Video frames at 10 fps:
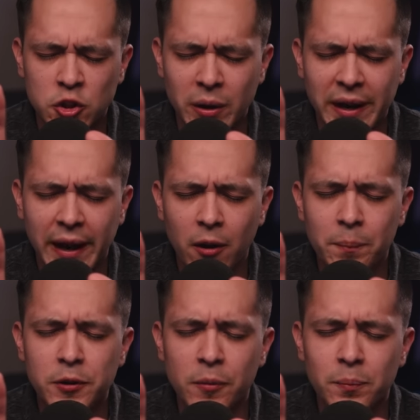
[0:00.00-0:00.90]
you would
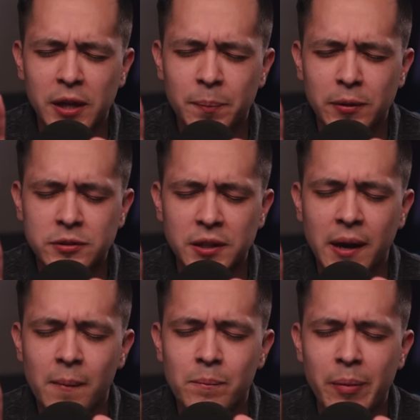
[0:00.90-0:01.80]
help your people to
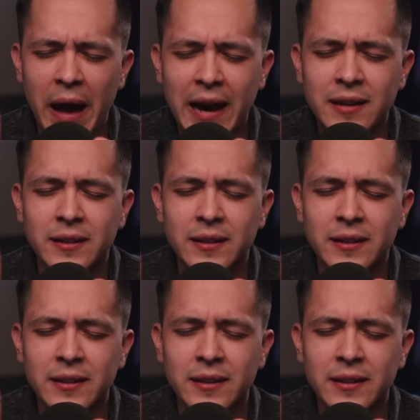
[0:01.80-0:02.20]
come back